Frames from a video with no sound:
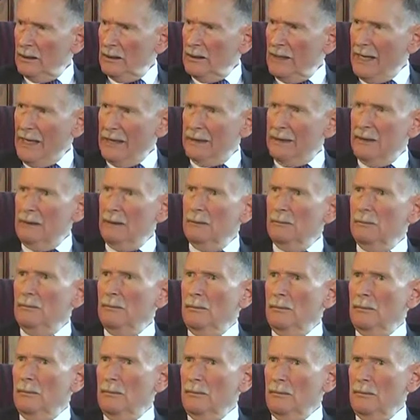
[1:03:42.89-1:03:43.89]
that the
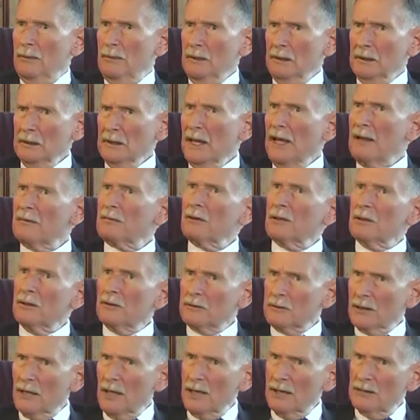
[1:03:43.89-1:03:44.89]
level
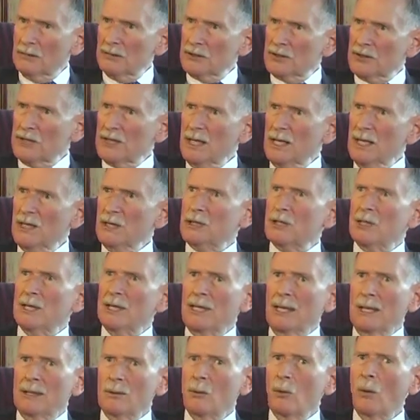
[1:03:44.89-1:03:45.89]
of
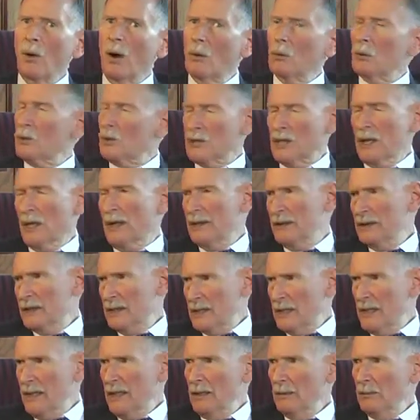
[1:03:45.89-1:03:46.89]
conversation and what was on the
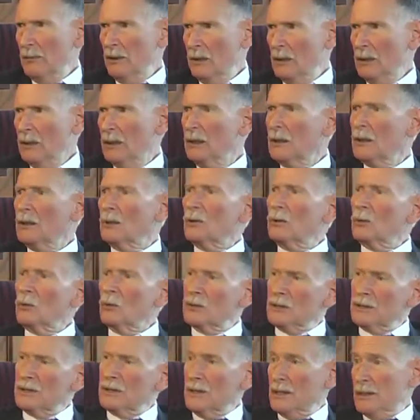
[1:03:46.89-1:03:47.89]
table
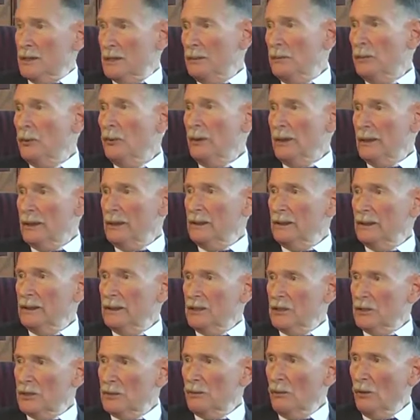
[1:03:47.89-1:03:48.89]
was
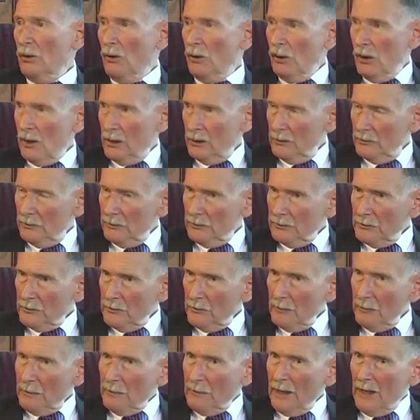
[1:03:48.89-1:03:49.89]
disappointingly small.
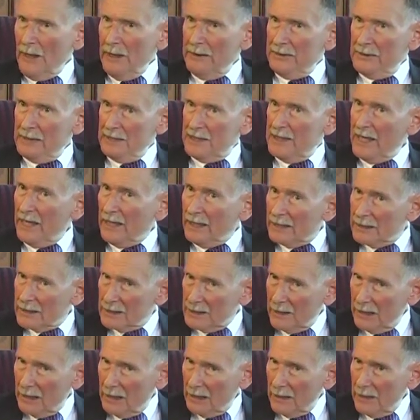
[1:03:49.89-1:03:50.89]
And the
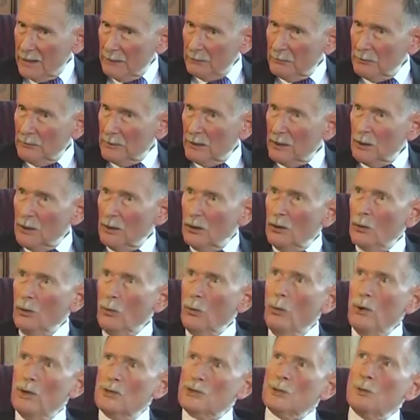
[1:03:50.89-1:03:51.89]
second time
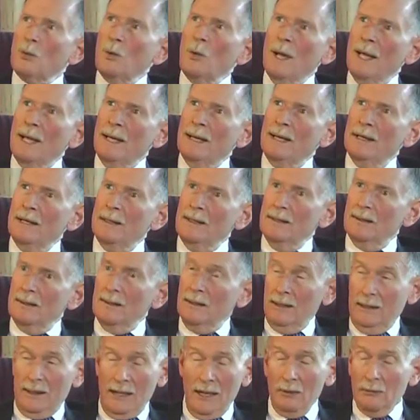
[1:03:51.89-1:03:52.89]
was when,
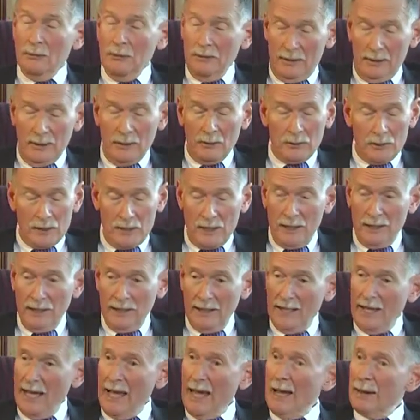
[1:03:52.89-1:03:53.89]
again, it was in
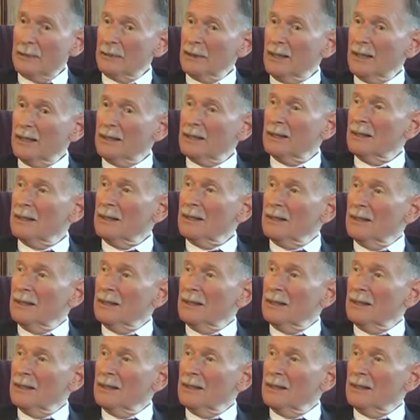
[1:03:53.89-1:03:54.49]
the cabinet,